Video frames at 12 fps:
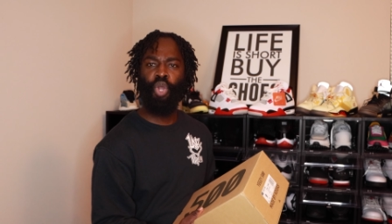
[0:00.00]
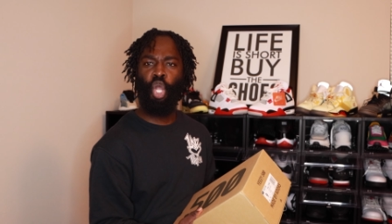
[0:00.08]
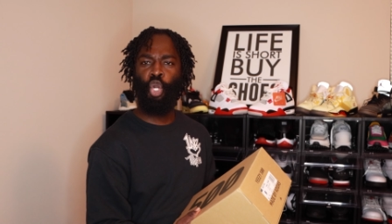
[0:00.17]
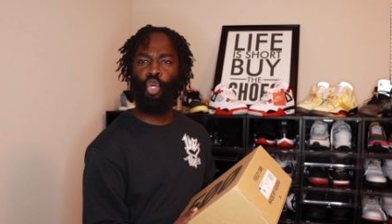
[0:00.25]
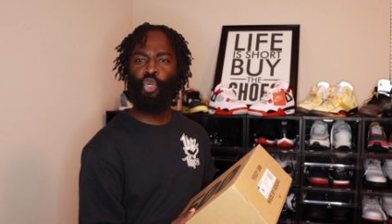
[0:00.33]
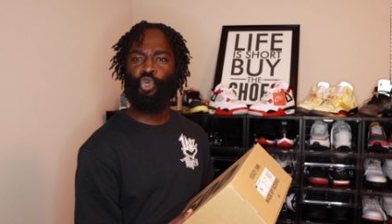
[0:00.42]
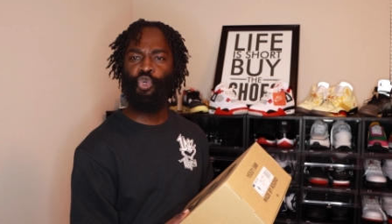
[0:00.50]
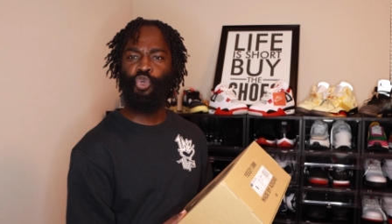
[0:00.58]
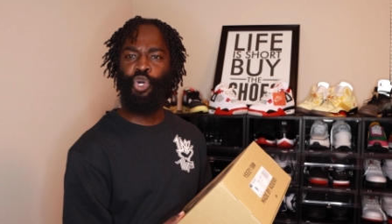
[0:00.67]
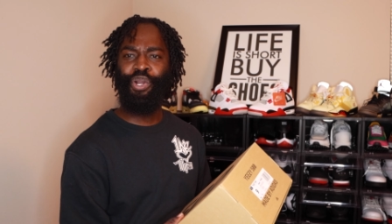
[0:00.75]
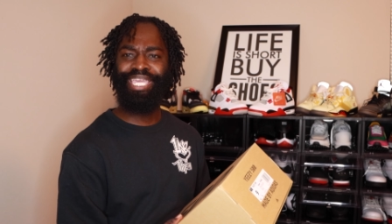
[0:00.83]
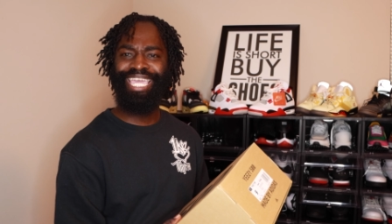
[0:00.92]

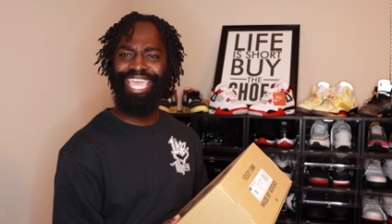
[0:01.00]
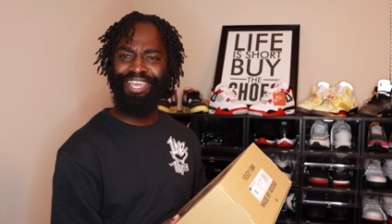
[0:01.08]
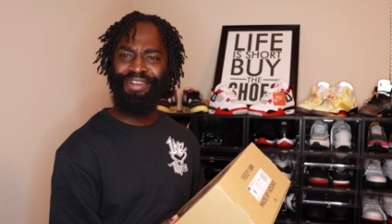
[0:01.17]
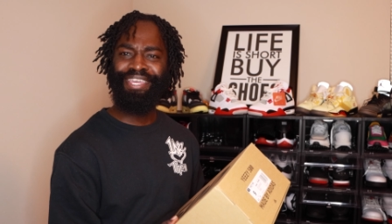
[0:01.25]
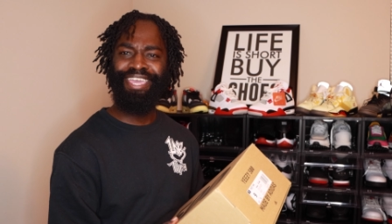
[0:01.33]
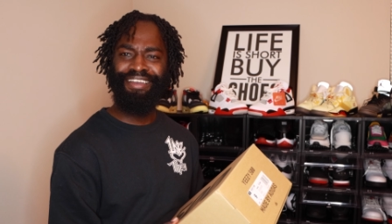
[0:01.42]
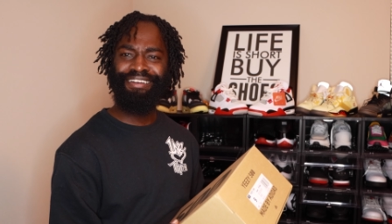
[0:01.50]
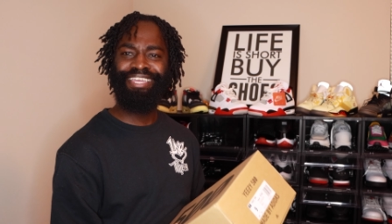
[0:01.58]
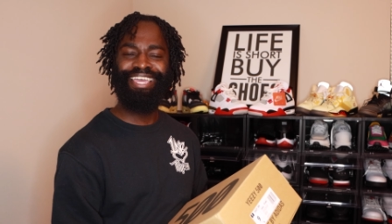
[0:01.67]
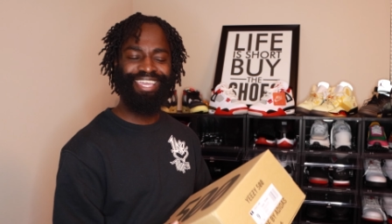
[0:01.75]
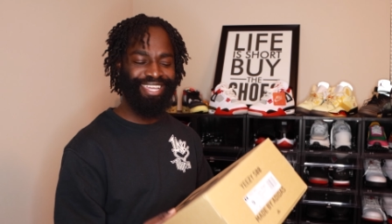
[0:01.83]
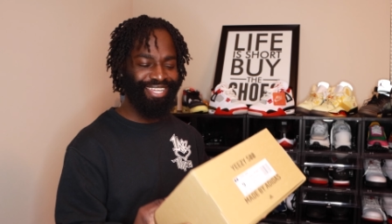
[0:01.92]
Woo, okay, okay,
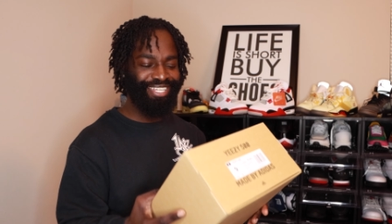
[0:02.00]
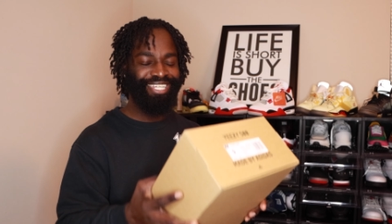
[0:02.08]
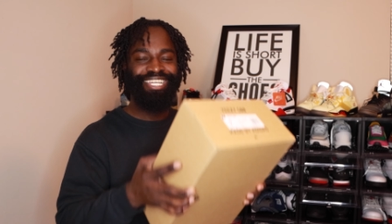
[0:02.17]
okay.